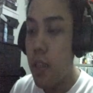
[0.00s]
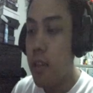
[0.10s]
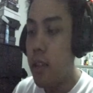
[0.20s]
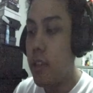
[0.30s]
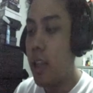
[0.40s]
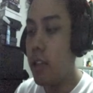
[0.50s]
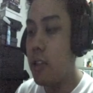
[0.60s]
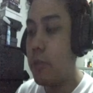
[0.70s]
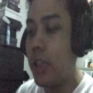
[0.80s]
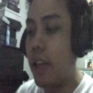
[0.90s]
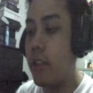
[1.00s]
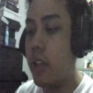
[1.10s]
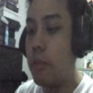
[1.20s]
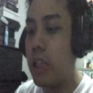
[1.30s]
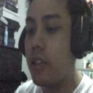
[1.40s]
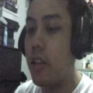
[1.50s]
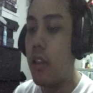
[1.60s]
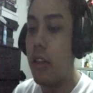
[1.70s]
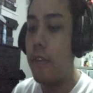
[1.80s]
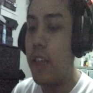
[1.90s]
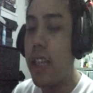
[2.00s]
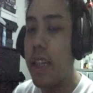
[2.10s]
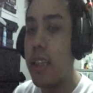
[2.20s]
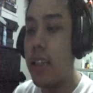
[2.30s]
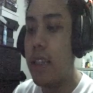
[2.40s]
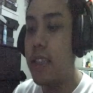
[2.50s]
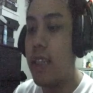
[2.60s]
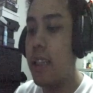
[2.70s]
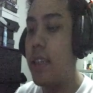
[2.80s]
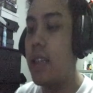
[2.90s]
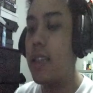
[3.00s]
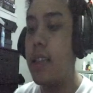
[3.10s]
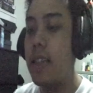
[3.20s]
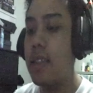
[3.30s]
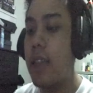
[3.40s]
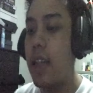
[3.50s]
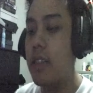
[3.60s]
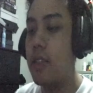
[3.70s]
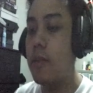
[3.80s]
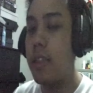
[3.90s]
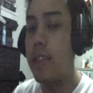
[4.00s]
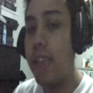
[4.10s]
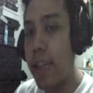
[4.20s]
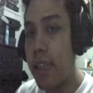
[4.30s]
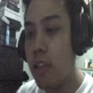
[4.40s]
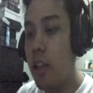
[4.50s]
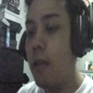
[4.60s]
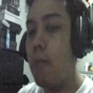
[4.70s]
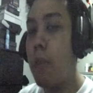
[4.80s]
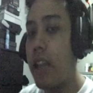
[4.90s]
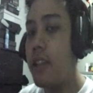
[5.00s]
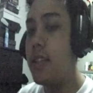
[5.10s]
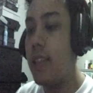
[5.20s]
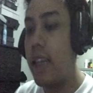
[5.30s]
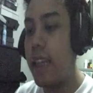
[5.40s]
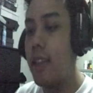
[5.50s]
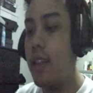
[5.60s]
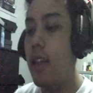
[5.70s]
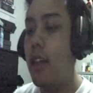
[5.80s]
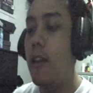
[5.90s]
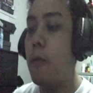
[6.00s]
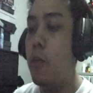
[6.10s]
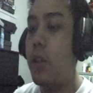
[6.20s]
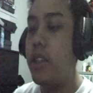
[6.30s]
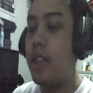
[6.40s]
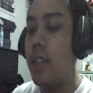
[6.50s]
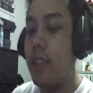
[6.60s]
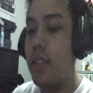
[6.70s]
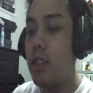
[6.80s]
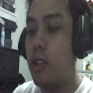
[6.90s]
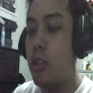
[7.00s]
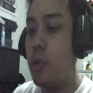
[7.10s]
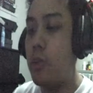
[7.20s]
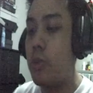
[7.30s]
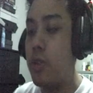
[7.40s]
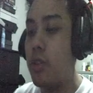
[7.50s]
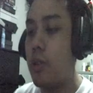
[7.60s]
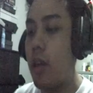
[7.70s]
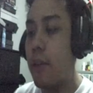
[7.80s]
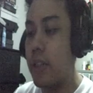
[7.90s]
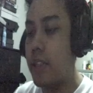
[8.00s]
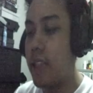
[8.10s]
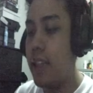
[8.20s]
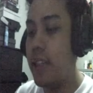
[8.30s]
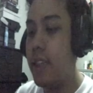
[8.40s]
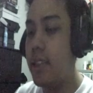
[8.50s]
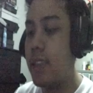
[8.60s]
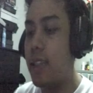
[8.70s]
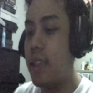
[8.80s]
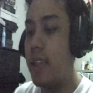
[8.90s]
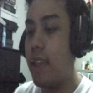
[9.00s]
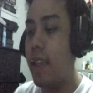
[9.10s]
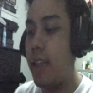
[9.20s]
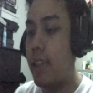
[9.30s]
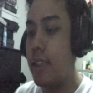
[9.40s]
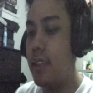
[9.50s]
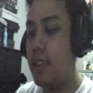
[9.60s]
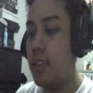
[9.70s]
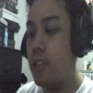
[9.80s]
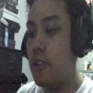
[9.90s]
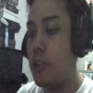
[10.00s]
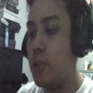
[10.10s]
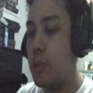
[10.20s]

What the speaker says: now that we have the remainder of 8, the check digit is actually 10 minus 8, which is 2. So our check digit is 2.